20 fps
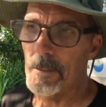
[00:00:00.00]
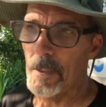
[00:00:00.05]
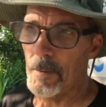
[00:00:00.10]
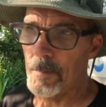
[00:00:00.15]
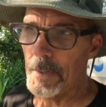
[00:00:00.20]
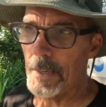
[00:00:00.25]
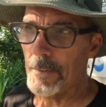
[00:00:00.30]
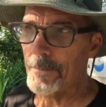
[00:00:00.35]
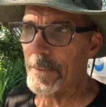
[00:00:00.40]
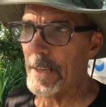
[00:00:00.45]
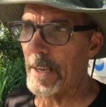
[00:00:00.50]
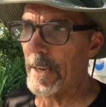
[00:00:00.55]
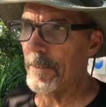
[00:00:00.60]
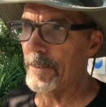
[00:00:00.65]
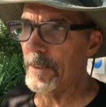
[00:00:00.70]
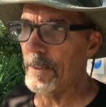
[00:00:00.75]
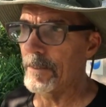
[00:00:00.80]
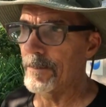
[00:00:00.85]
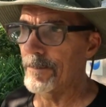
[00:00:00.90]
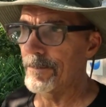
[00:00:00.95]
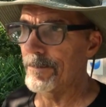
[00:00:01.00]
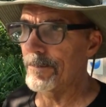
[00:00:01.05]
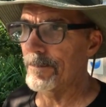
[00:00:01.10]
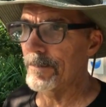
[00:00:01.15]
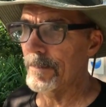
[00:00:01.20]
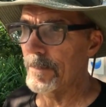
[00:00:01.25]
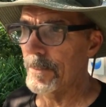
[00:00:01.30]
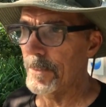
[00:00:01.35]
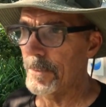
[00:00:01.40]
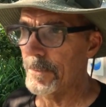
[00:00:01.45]
I'm gonna have to have a
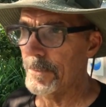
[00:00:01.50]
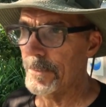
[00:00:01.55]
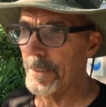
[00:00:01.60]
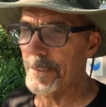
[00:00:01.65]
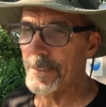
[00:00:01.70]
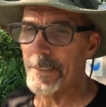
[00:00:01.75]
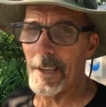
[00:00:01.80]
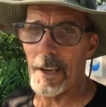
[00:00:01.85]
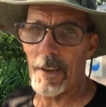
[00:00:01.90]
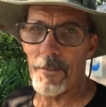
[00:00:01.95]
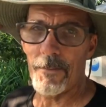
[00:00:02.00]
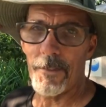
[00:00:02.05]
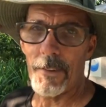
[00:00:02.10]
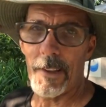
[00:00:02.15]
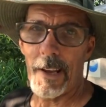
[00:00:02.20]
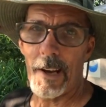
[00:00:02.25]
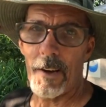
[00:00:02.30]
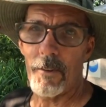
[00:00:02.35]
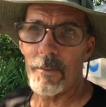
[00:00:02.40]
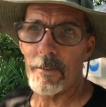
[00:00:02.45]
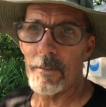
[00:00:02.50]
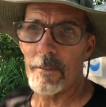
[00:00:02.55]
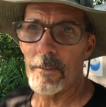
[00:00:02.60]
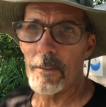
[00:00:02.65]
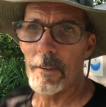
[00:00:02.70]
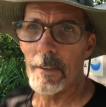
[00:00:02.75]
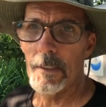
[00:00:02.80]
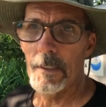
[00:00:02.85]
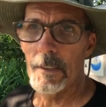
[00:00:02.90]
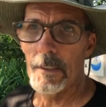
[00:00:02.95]
sit down for that one.
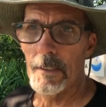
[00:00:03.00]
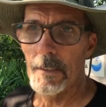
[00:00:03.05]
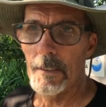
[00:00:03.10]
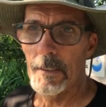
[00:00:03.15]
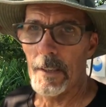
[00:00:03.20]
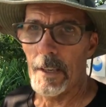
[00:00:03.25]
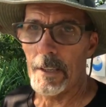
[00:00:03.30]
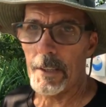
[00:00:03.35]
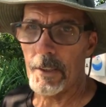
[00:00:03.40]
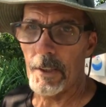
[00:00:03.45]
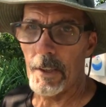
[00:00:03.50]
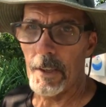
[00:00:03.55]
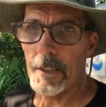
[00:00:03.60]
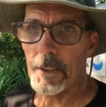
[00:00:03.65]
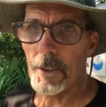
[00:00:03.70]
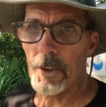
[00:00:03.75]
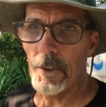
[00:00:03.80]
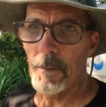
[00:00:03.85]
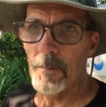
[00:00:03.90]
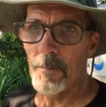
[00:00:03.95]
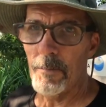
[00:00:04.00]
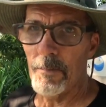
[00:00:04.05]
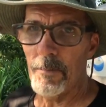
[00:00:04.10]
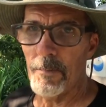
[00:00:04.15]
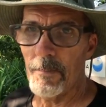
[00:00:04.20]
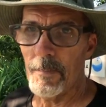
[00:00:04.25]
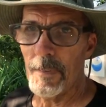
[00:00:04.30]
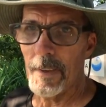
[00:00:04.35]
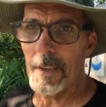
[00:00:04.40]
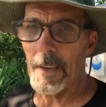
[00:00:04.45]

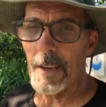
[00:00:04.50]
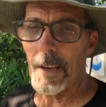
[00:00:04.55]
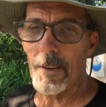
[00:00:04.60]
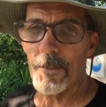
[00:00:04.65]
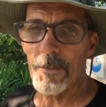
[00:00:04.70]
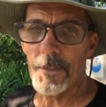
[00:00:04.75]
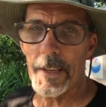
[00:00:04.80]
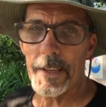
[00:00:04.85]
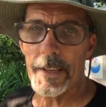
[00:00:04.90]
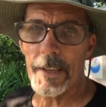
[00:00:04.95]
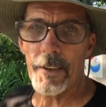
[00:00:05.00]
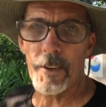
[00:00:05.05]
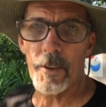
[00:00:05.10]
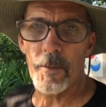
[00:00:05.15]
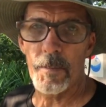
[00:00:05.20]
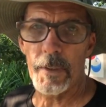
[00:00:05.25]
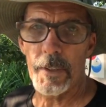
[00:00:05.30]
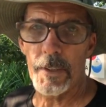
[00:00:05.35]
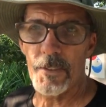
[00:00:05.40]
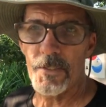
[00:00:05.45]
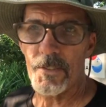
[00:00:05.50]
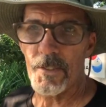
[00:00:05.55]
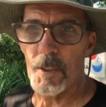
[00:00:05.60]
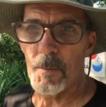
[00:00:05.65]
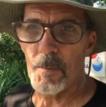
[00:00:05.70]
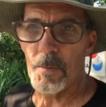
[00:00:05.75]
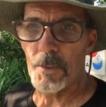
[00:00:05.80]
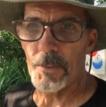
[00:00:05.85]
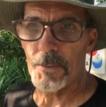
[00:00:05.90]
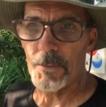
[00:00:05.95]
I don't think it could be as
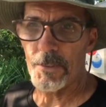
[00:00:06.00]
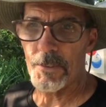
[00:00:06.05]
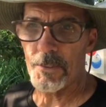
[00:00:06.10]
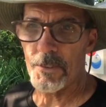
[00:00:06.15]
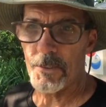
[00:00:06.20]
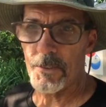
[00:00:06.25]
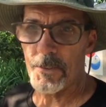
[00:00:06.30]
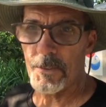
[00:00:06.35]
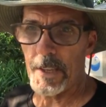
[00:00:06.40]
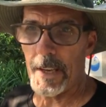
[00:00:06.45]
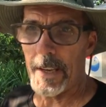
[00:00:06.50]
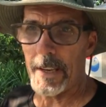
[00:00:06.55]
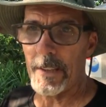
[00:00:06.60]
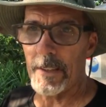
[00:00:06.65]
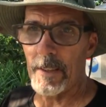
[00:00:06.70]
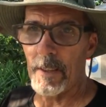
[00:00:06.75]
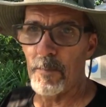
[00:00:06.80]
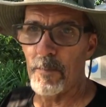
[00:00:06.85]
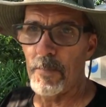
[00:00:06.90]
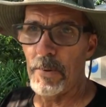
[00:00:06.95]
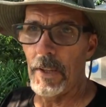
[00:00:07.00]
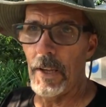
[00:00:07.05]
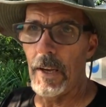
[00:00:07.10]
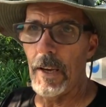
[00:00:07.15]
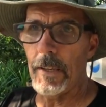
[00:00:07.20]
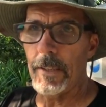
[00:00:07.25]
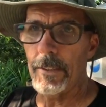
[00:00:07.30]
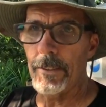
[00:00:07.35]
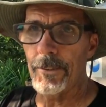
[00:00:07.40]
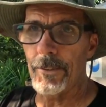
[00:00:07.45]
simple as taking the
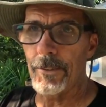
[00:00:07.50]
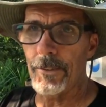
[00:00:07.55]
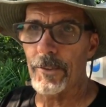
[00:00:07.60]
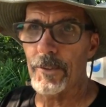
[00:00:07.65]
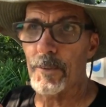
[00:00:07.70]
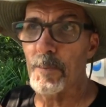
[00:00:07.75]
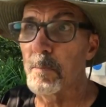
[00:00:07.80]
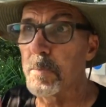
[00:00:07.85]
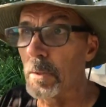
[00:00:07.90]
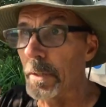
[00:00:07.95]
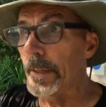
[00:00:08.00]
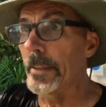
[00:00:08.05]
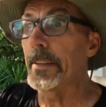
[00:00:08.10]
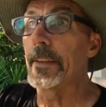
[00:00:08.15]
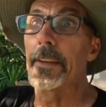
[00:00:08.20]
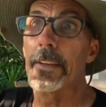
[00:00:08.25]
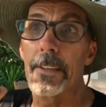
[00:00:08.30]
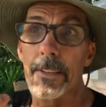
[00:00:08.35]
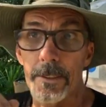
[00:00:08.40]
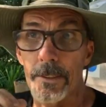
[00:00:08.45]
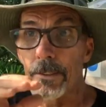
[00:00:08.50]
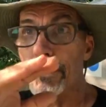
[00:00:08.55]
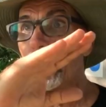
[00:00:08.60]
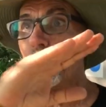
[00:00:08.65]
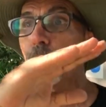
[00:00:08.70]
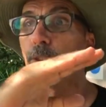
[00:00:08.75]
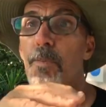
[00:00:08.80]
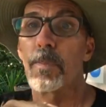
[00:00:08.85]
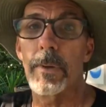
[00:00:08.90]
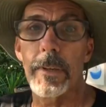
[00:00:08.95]
plug and just splitting it into
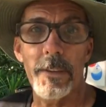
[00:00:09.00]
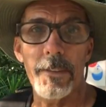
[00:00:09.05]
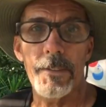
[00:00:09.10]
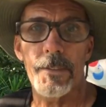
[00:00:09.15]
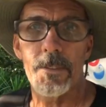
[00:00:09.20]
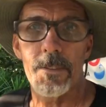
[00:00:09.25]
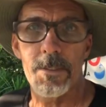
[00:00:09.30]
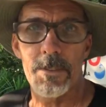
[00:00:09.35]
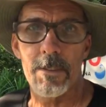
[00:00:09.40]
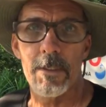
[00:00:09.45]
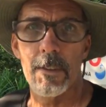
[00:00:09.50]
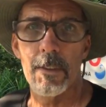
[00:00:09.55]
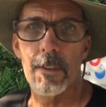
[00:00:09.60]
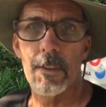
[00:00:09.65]
two pieces.